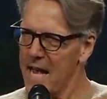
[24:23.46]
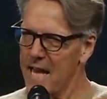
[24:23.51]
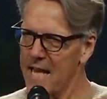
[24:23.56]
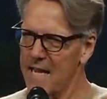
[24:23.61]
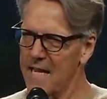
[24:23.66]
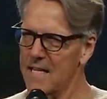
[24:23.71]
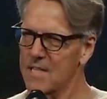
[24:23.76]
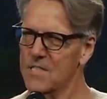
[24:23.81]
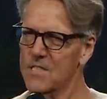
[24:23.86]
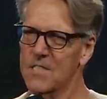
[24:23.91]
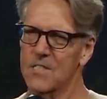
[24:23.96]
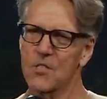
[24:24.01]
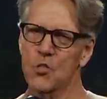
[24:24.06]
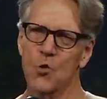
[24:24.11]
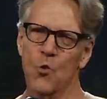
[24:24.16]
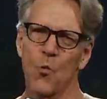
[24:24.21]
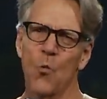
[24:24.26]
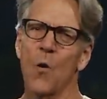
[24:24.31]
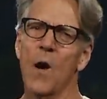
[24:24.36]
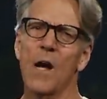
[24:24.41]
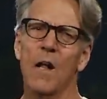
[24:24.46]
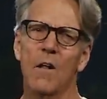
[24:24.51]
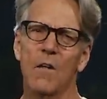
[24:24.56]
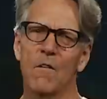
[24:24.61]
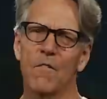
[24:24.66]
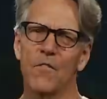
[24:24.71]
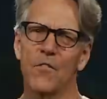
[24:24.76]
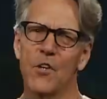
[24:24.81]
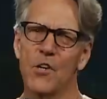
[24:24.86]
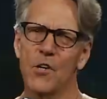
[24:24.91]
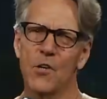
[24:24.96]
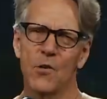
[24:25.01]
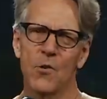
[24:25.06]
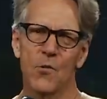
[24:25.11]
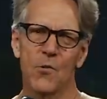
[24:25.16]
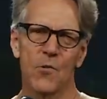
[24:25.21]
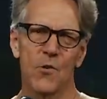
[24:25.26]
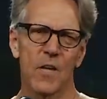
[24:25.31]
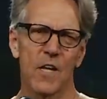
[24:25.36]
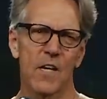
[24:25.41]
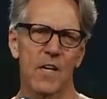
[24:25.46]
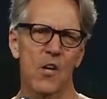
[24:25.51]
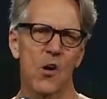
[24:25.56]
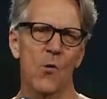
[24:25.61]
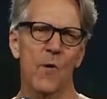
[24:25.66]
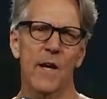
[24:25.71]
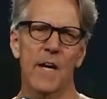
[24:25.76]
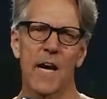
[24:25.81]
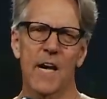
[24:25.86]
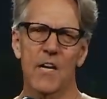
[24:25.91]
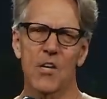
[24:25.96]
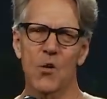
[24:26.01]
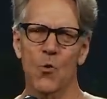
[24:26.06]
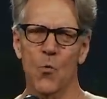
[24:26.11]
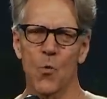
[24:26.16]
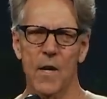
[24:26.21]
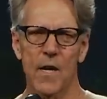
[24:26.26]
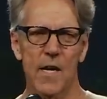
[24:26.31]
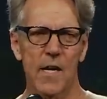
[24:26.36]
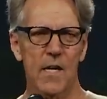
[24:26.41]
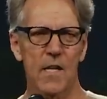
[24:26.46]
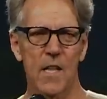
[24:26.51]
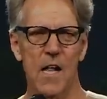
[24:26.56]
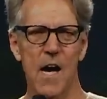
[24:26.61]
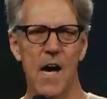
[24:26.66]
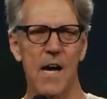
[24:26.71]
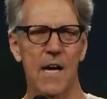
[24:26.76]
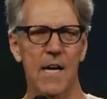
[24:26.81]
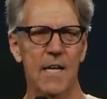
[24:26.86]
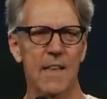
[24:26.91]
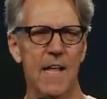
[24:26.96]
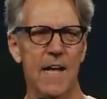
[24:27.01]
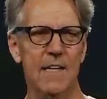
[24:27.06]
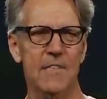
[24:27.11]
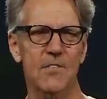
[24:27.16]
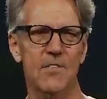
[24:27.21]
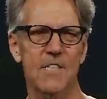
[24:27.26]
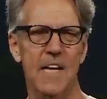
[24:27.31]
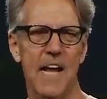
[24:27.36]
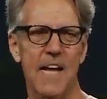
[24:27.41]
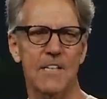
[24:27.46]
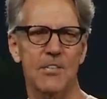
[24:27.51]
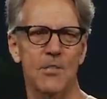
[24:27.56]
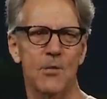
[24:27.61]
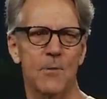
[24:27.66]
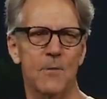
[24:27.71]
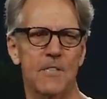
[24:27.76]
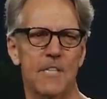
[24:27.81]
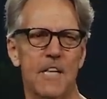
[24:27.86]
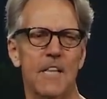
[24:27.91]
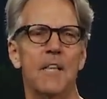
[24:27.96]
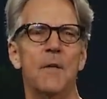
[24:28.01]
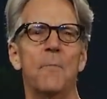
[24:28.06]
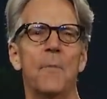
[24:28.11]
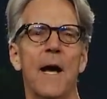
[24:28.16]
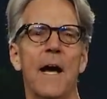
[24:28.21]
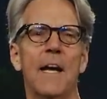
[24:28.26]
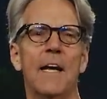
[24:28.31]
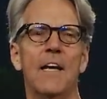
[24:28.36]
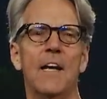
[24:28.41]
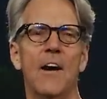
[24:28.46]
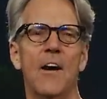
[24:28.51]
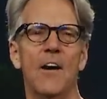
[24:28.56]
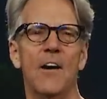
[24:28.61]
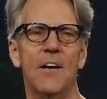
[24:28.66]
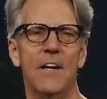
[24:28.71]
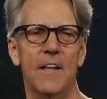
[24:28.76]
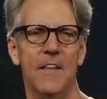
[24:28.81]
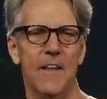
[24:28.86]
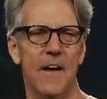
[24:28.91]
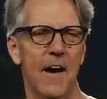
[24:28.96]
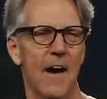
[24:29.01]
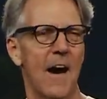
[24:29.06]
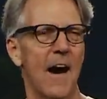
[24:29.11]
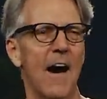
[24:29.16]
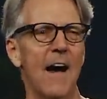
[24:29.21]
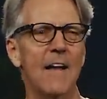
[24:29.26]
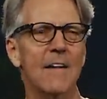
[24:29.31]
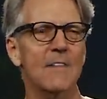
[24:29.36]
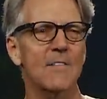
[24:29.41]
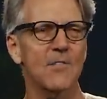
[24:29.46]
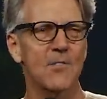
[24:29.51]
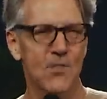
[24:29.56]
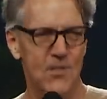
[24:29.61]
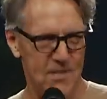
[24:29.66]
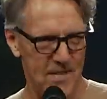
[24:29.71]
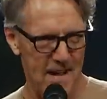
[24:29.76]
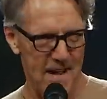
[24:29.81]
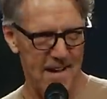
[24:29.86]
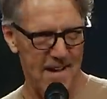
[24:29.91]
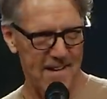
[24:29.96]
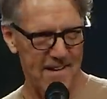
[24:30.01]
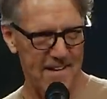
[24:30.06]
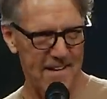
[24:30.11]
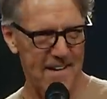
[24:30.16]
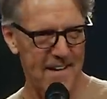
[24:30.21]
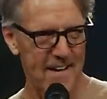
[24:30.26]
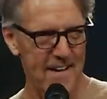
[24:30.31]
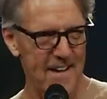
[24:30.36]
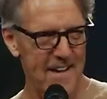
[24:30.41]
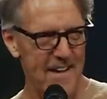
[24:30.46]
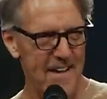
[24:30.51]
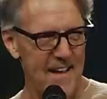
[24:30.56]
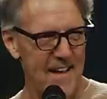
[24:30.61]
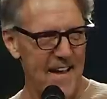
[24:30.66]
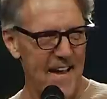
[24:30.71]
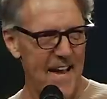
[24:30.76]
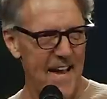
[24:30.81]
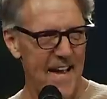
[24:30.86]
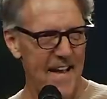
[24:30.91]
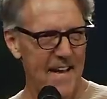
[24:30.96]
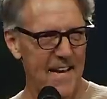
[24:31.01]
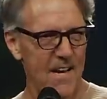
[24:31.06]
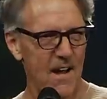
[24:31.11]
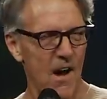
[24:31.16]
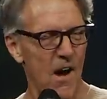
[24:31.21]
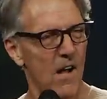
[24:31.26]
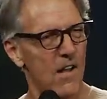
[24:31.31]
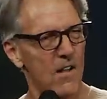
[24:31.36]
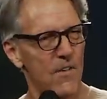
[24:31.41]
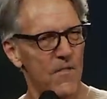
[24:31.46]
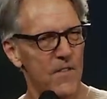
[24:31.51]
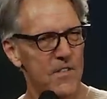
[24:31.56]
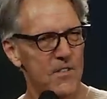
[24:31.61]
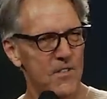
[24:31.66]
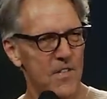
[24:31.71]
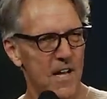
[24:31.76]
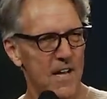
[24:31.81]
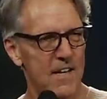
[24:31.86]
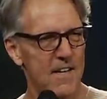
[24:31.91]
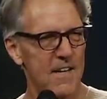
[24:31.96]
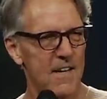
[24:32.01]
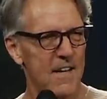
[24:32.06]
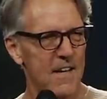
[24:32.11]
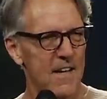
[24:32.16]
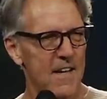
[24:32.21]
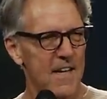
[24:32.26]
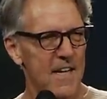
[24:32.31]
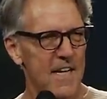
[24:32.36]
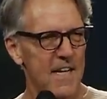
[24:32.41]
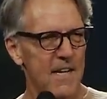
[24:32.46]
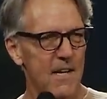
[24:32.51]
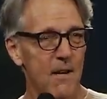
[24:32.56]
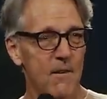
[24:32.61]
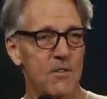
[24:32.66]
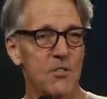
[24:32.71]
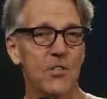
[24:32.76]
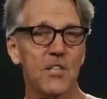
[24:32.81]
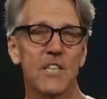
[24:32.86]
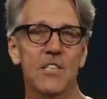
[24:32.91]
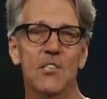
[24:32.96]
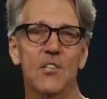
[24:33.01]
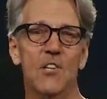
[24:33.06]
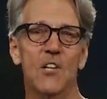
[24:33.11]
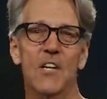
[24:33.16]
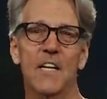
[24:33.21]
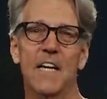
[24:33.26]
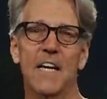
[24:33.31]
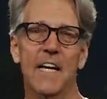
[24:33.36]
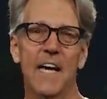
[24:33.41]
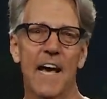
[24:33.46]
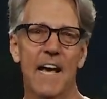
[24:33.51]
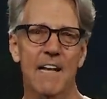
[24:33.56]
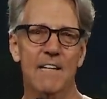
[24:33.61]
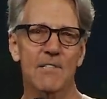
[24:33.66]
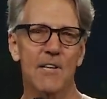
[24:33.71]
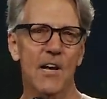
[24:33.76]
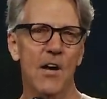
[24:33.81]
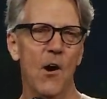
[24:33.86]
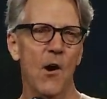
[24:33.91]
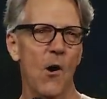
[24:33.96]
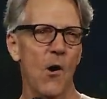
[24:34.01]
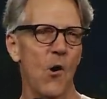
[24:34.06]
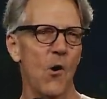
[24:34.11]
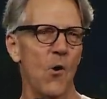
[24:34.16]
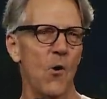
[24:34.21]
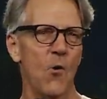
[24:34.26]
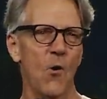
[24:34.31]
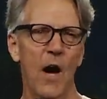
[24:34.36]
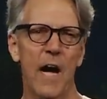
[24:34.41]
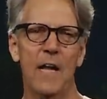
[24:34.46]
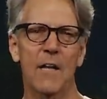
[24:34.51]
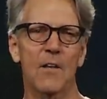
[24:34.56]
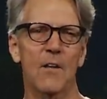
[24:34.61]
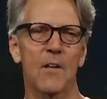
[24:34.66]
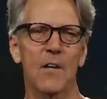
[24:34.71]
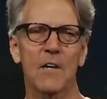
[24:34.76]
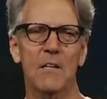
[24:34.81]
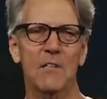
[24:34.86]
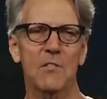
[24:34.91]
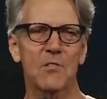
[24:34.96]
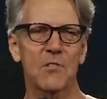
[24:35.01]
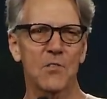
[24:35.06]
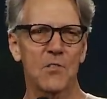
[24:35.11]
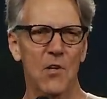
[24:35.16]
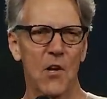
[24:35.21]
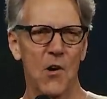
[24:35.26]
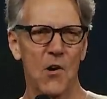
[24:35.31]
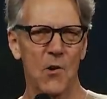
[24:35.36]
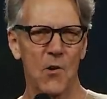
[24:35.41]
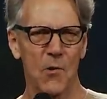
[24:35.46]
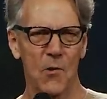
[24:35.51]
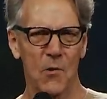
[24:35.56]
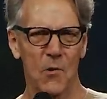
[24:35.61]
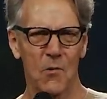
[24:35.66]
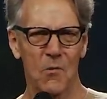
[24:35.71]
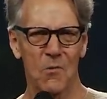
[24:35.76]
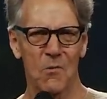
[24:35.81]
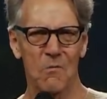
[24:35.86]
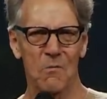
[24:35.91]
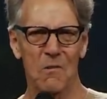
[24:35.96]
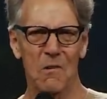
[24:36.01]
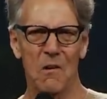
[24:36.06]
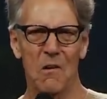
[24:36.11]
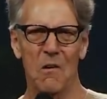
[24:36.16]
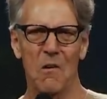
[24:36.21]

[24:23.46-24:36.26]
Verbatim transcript: and it's 12 noon and going on to 1 o'clock and that statue is in the backyard in the hot sun, and all of a sudden you know, she's looking at it and saying, Oh, I look so